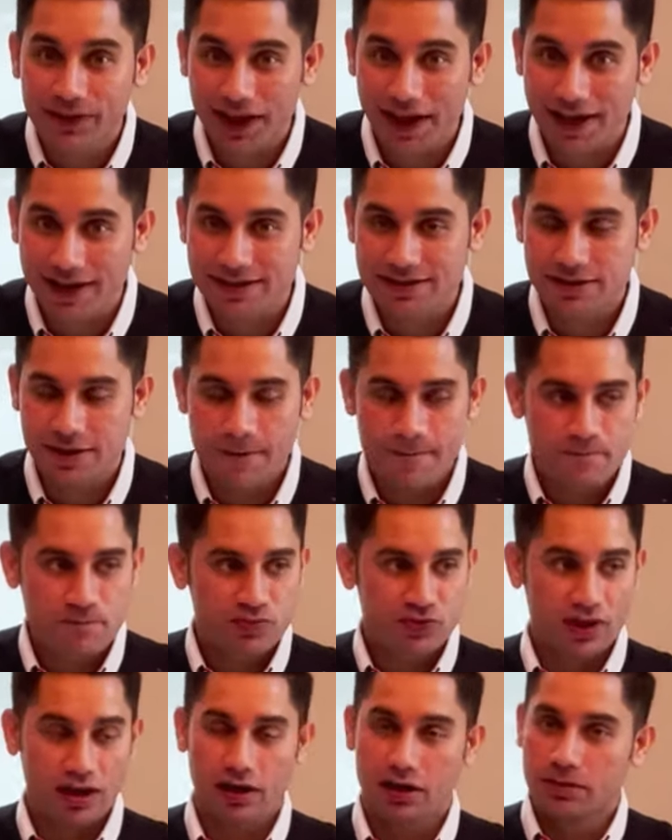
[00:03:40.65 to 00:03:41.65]
cakes
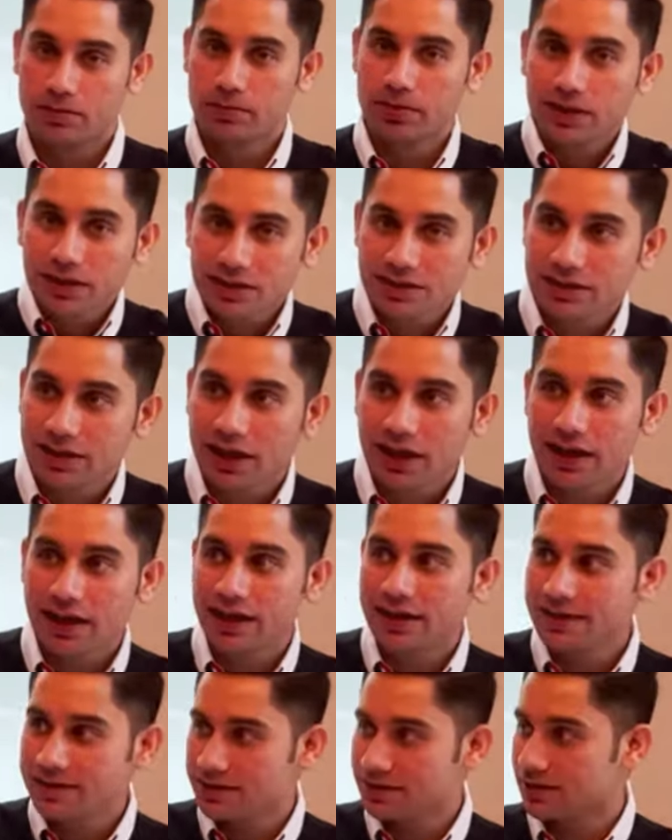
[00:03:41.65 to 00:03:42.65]
on
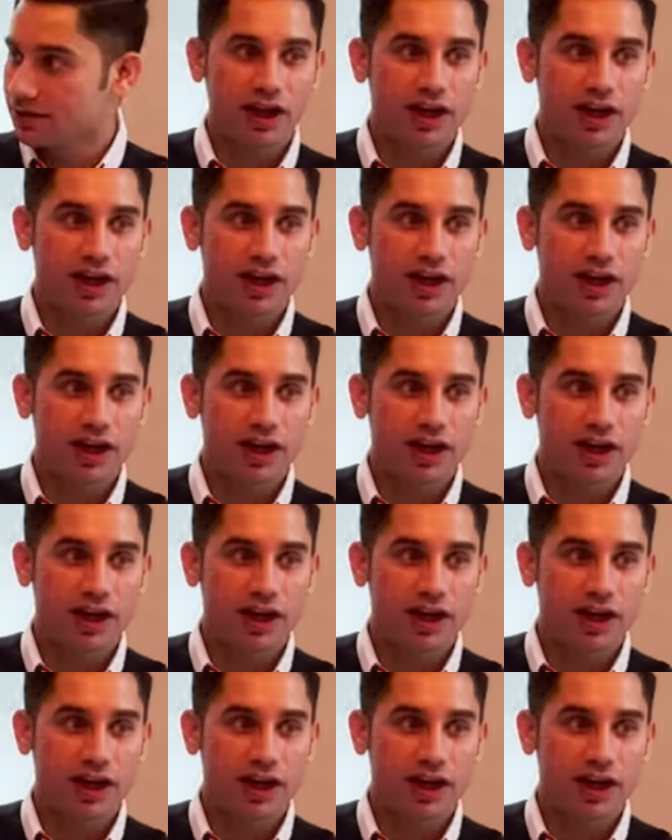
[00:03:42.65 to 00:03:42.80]
birthdays,